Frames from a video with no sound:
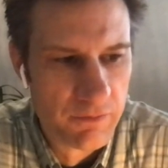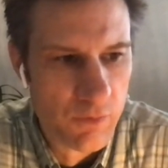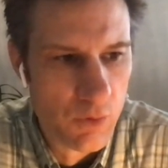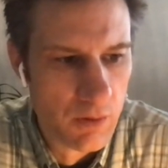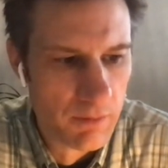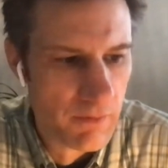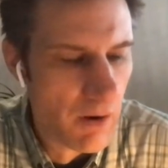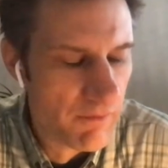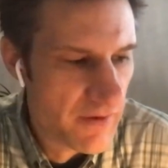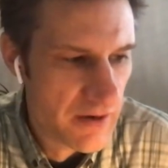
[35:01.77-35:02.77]
for
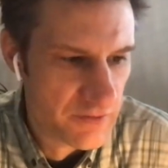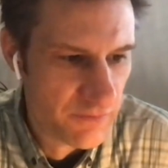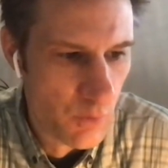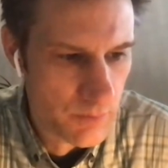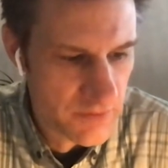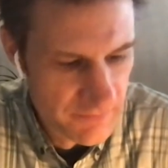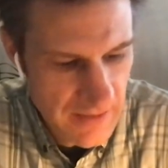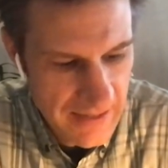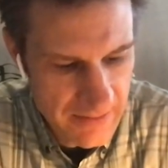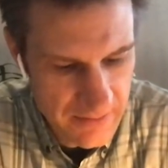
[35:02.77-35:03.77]
various forms of
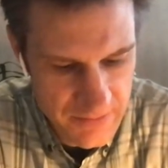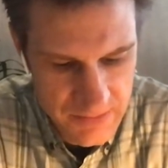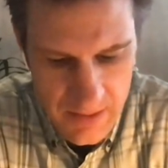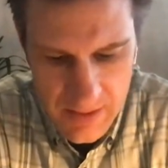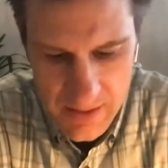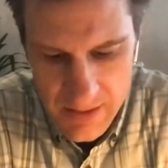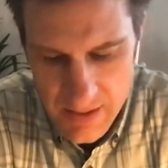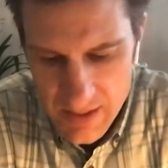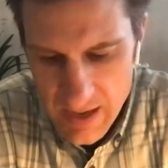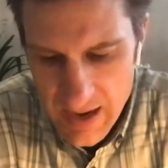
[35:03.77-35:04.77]
guidance.
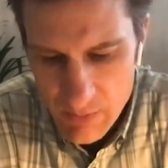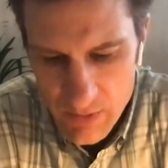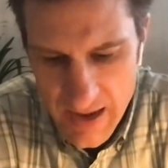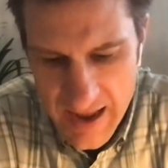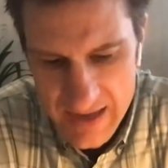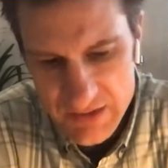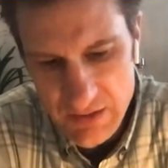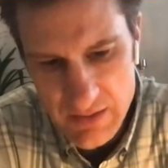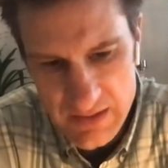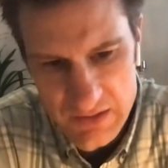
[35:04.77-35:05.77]
I would ask
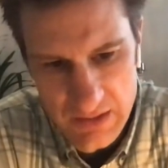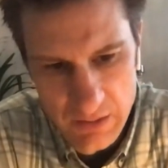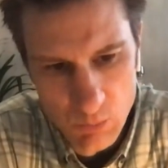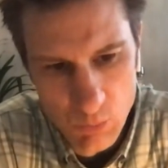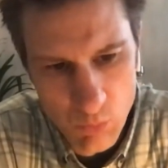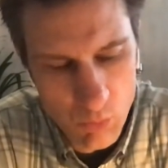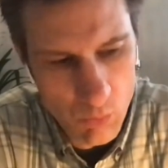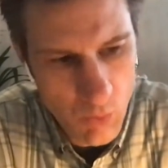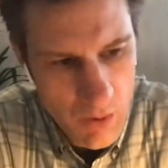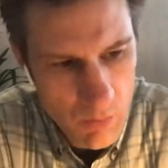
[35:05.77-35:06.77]
you this, like,
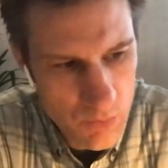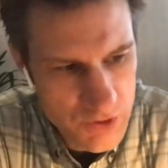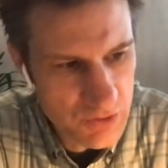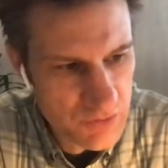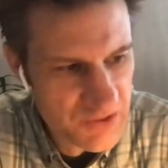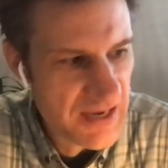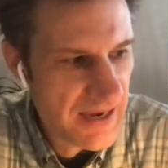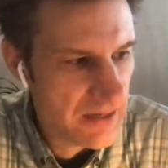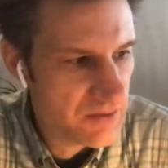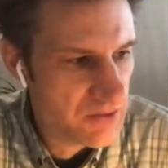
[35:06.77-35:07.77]
what would you
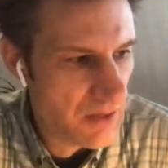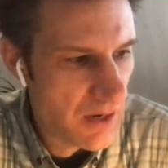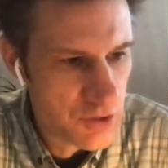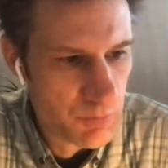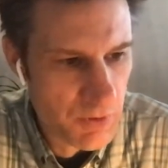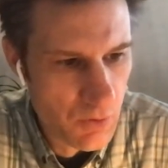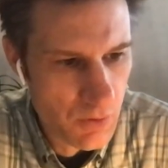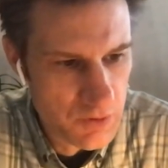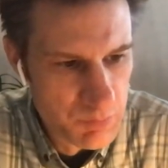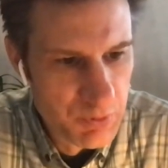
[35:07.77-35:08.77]
say to
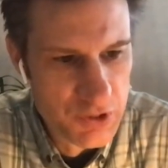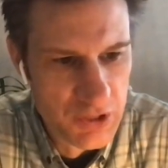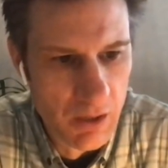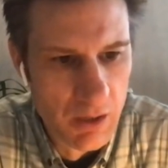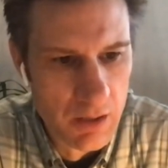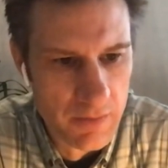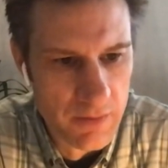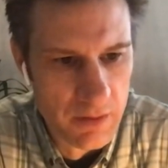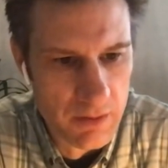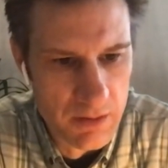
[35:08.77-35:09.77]
entrepreneurs pushing hard on
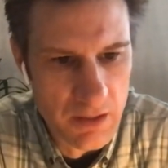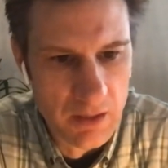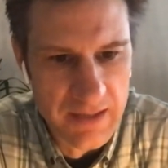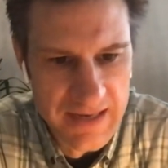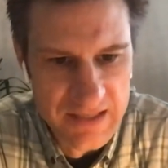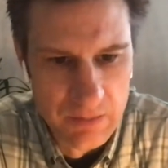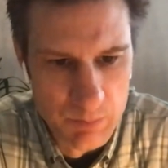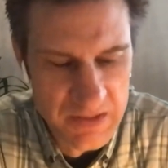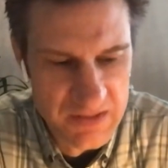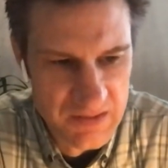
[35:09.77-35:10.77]
their young nascent
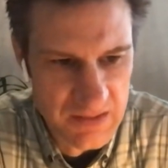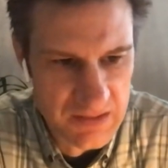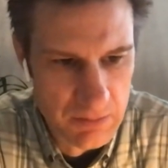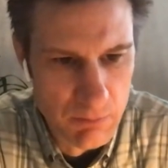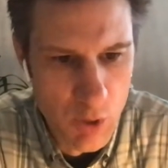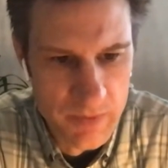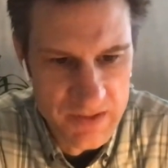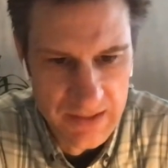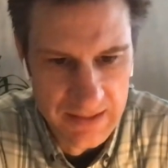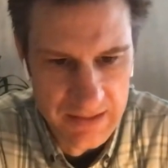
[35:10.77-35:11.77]
businesses in
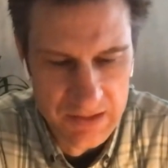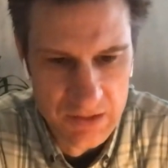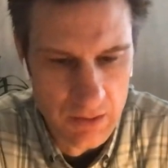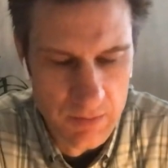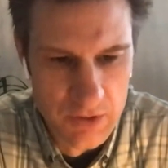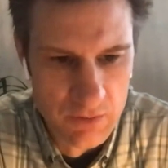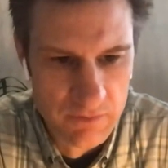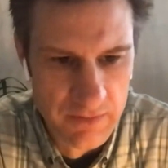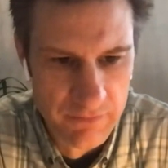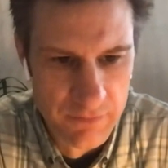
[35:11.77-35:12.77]
moments like this? I mean, you've
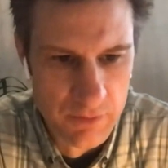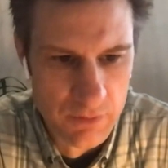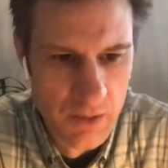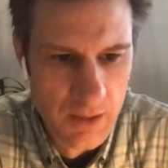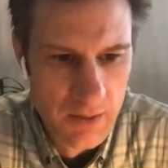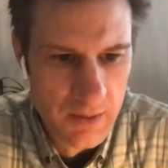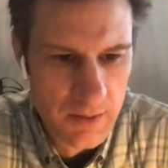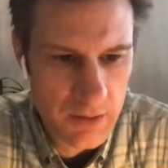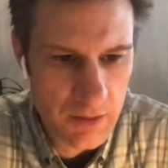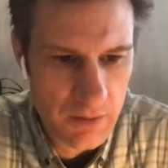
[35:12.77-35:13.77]
lived through,
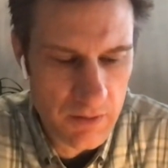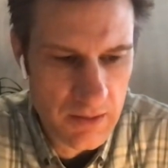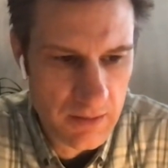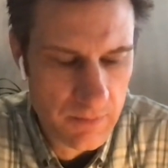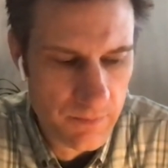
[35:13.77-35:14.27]
the